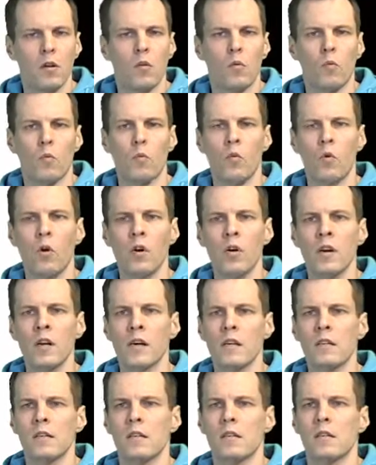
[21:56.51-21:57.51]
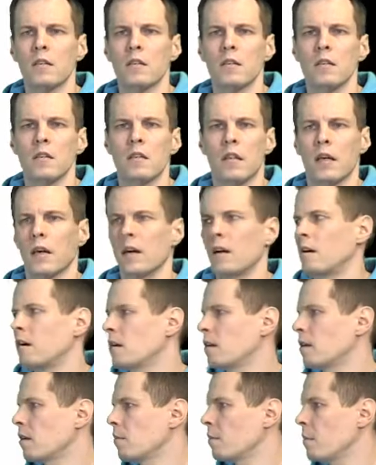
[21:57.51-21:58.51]
what does
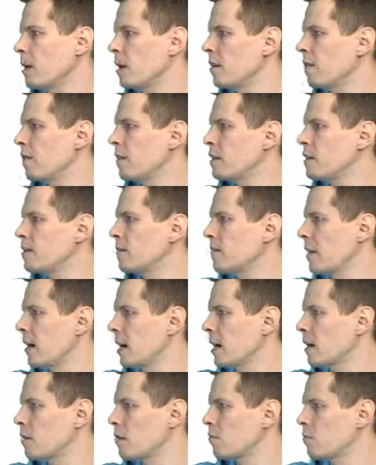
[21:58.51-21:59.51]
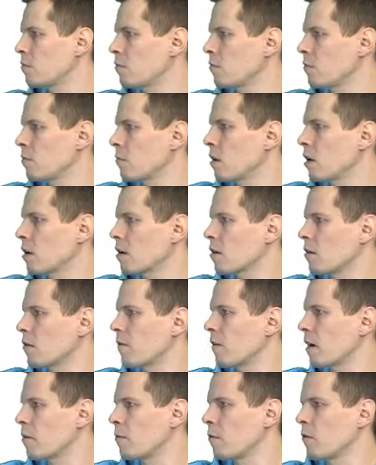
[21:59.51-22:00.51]
the benefits factor or the marker
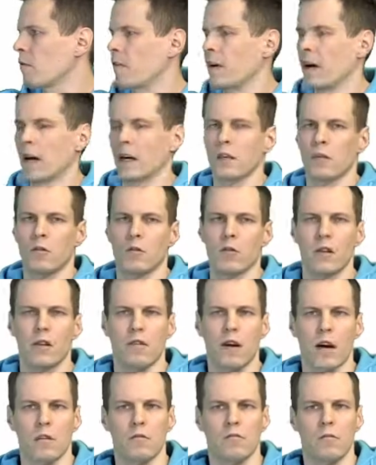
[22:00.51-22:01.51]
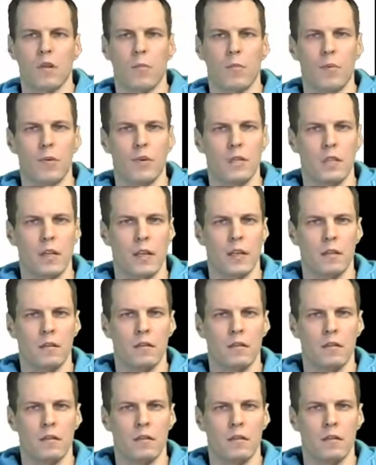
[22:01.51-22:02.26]
variable factor here actually present?